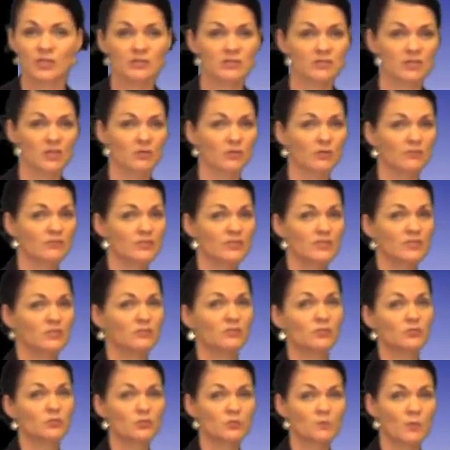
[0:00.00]
so if it's a
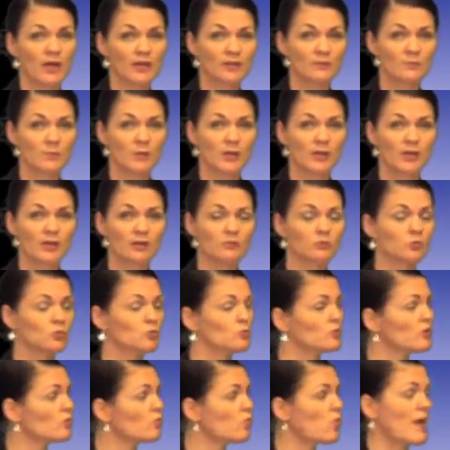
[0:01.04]
newspaper
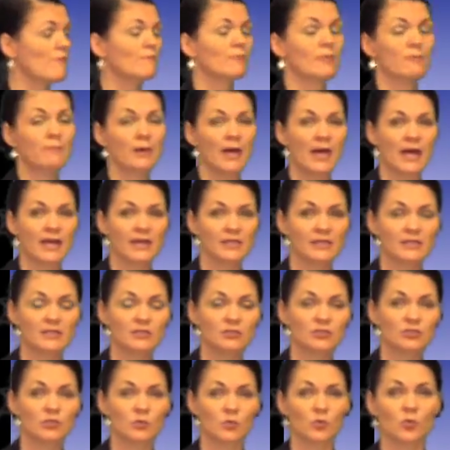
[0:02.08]
or a web
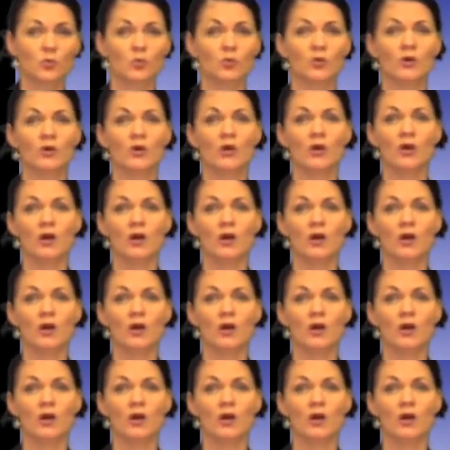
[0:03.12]
page or